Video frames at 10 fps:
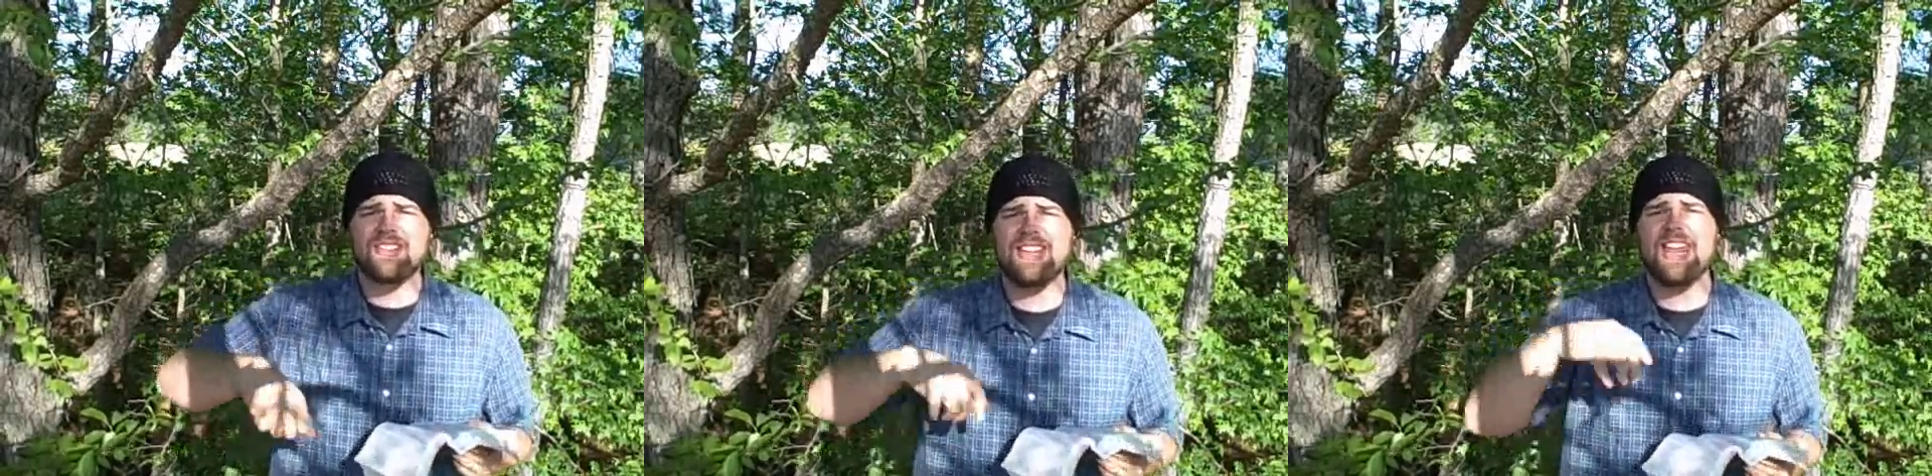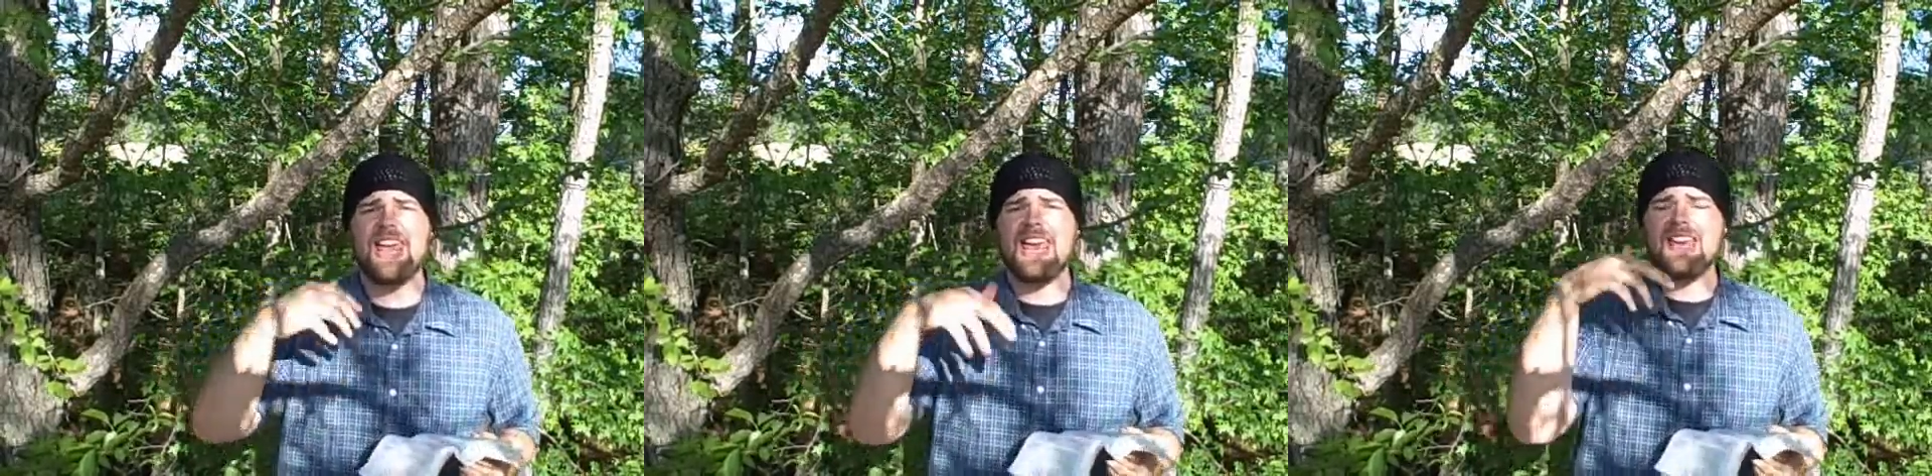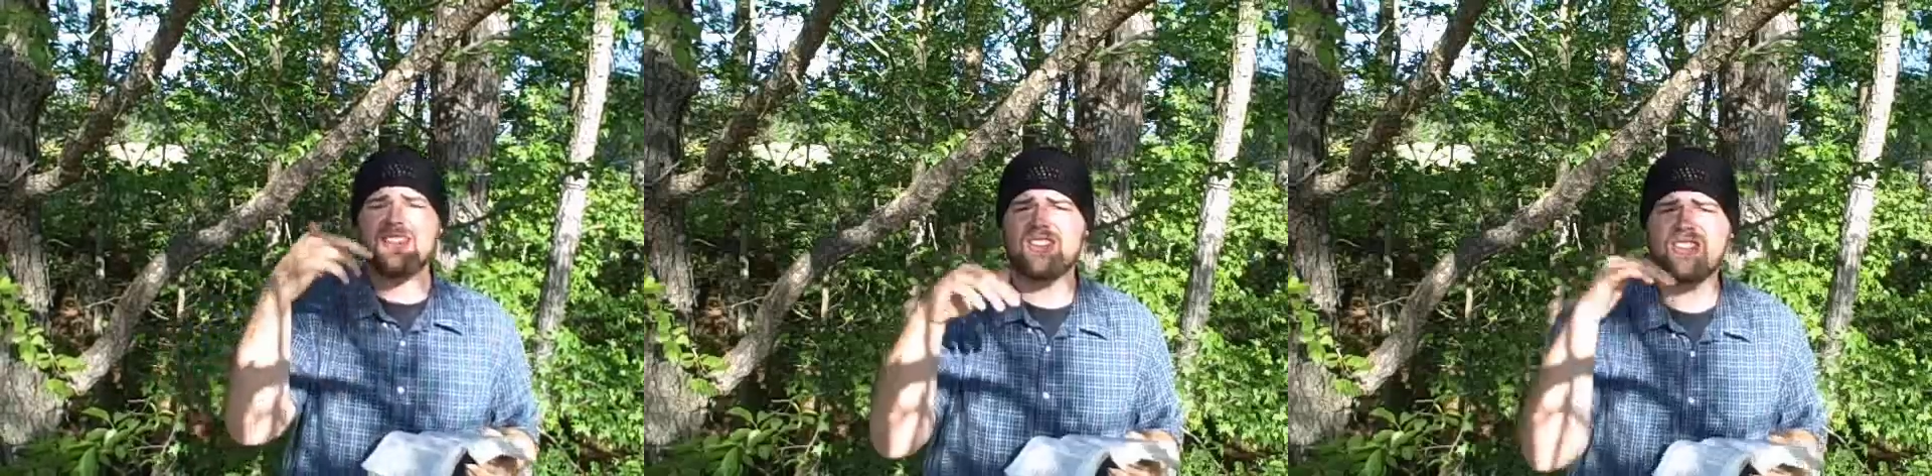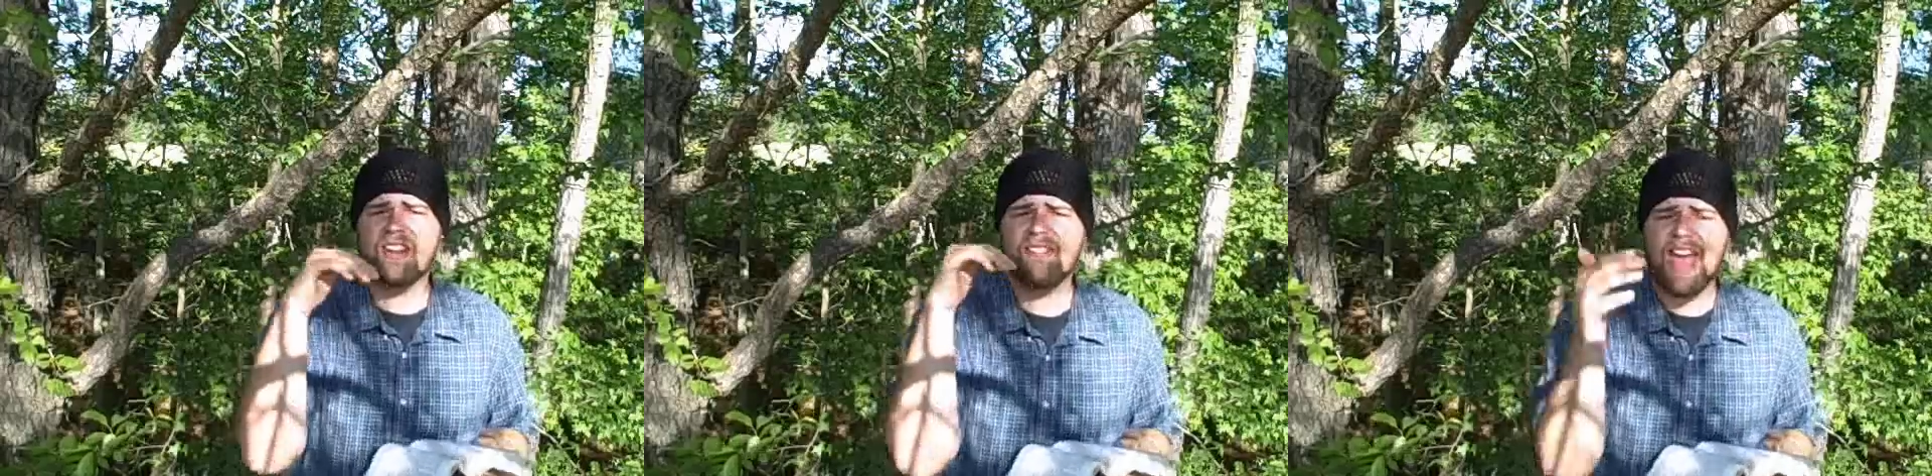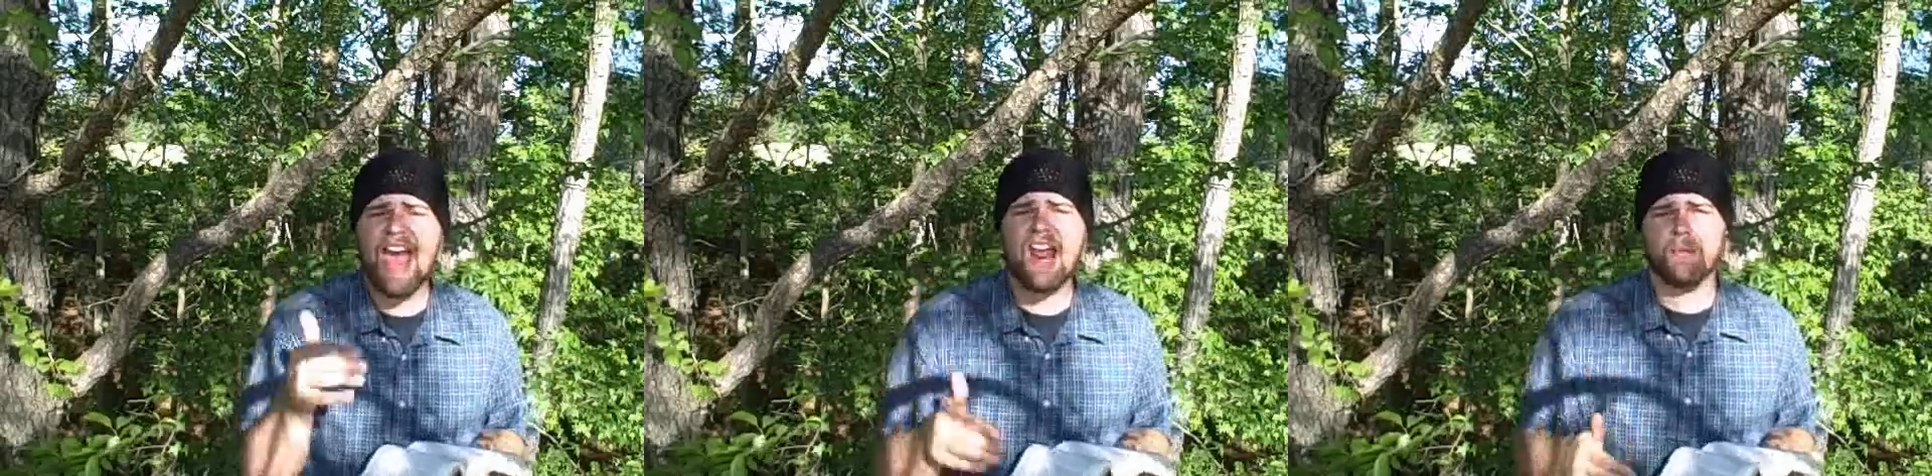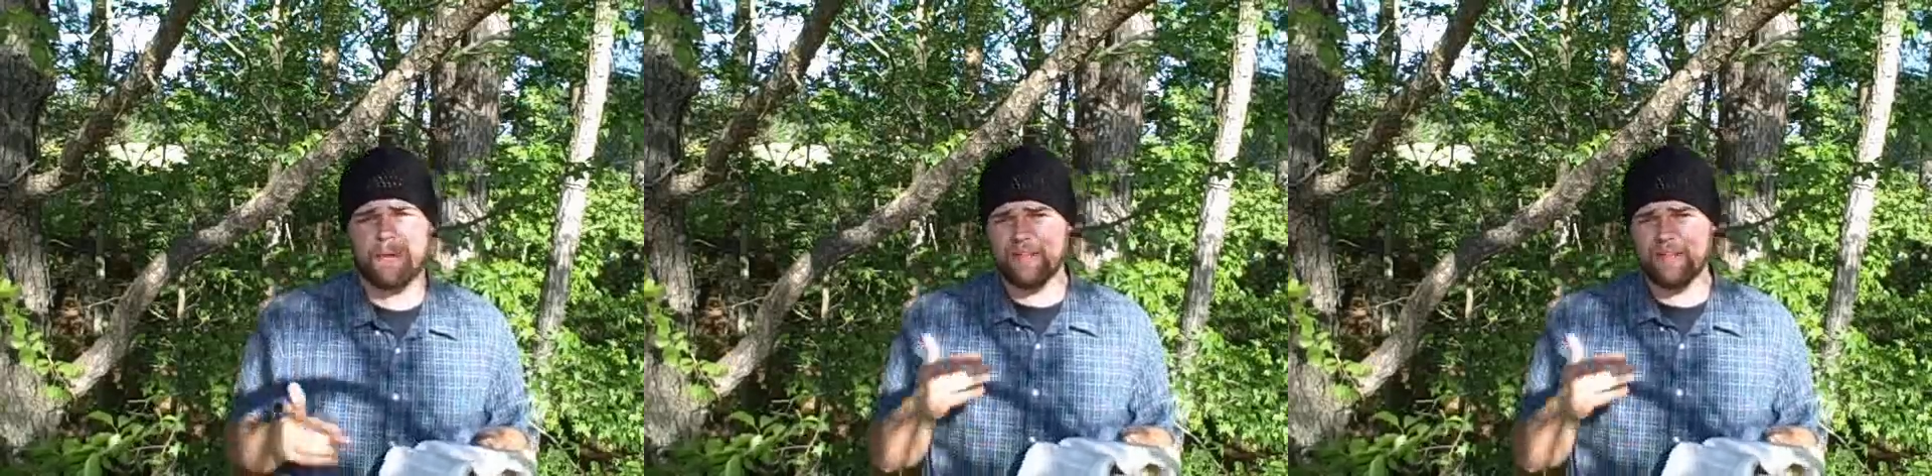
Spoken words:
seed, he is the son of Adam.